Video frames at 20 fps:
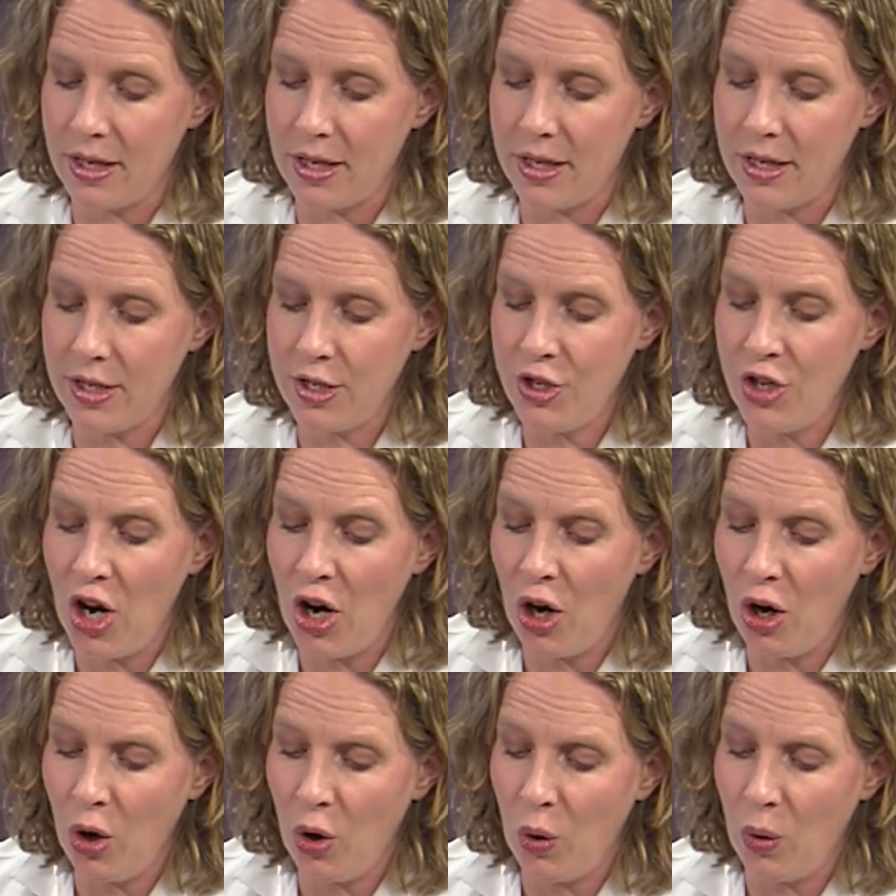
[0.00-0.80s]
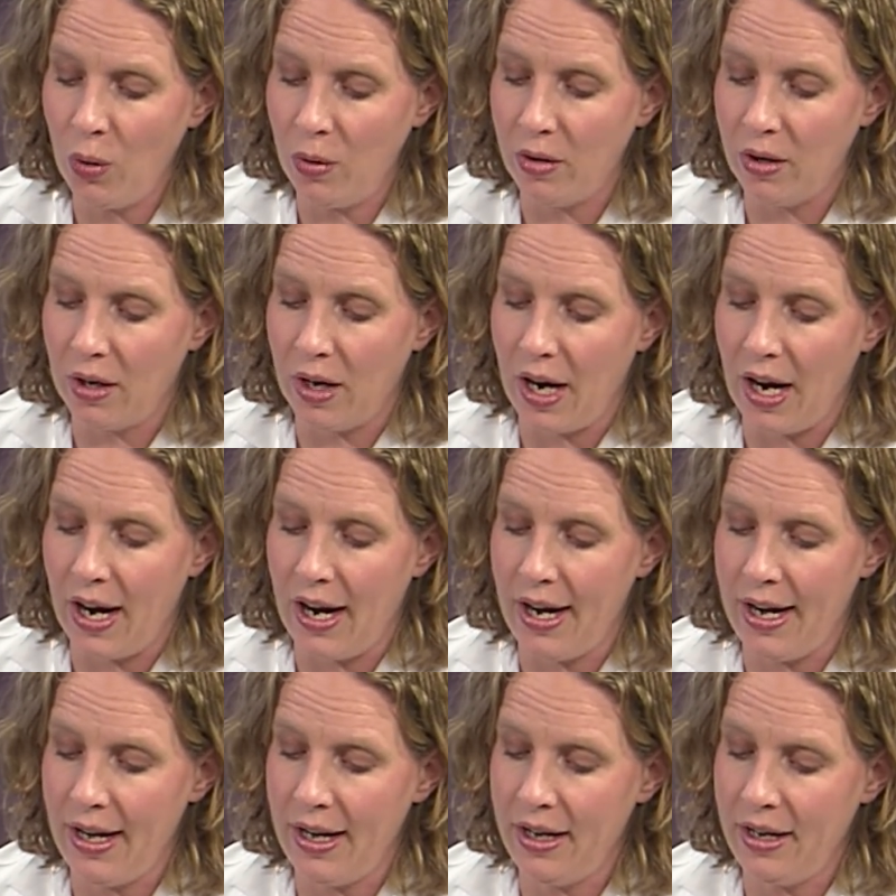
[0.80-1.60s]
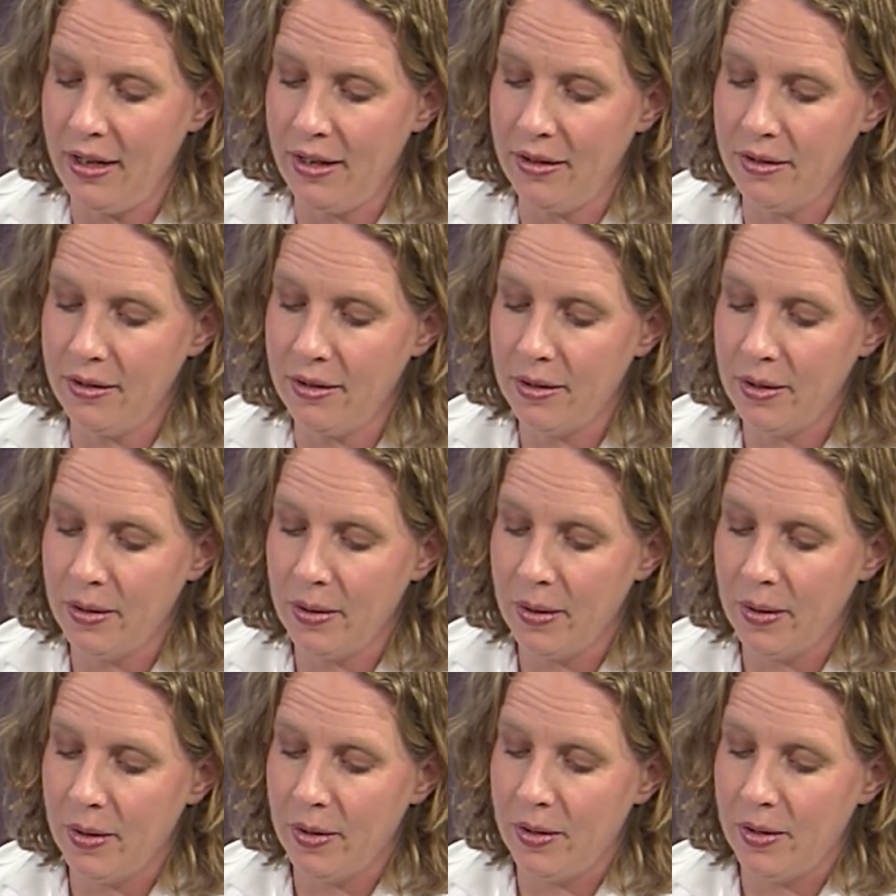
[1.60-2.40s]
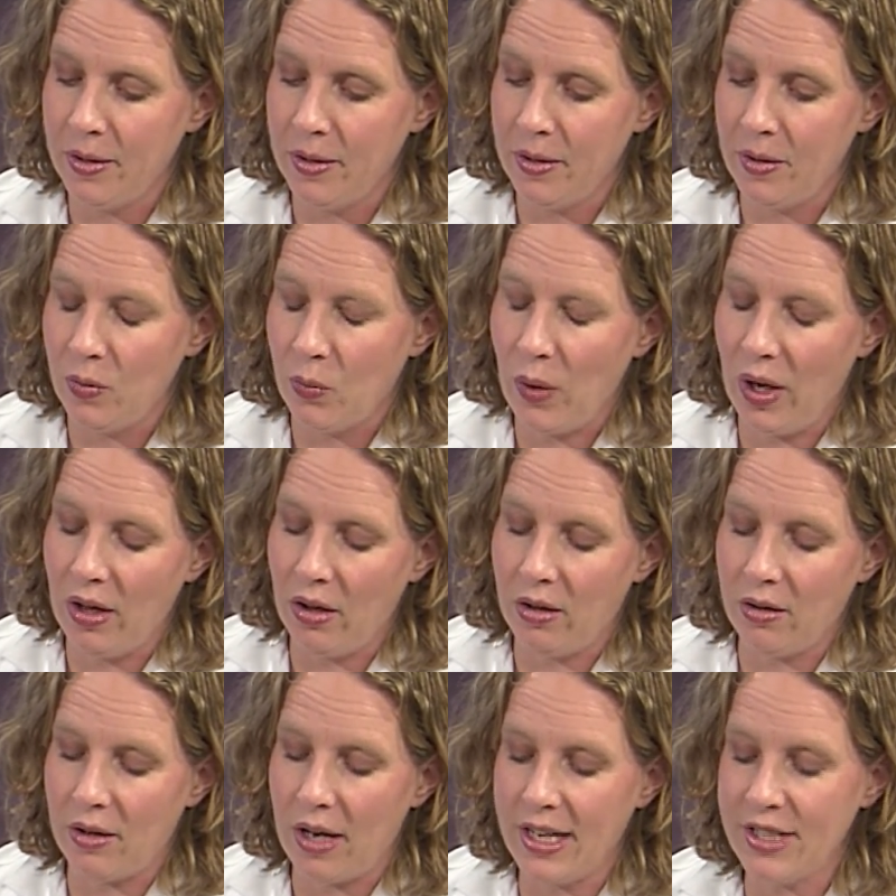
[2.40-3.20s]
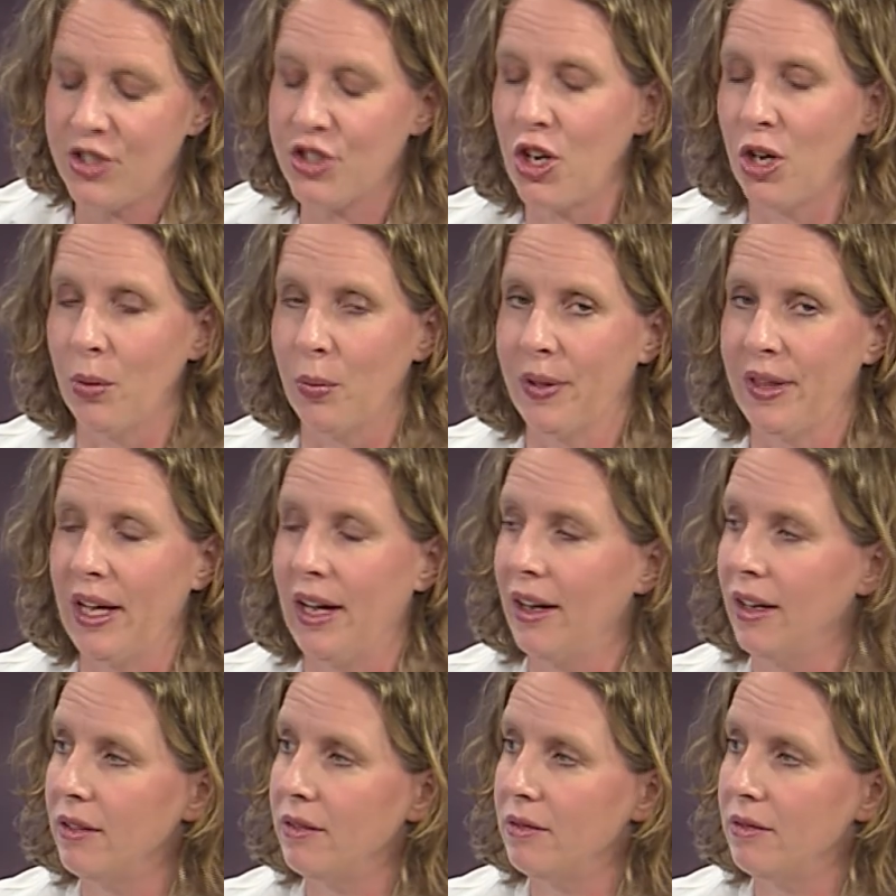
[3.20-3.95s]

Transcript: No, I start with that.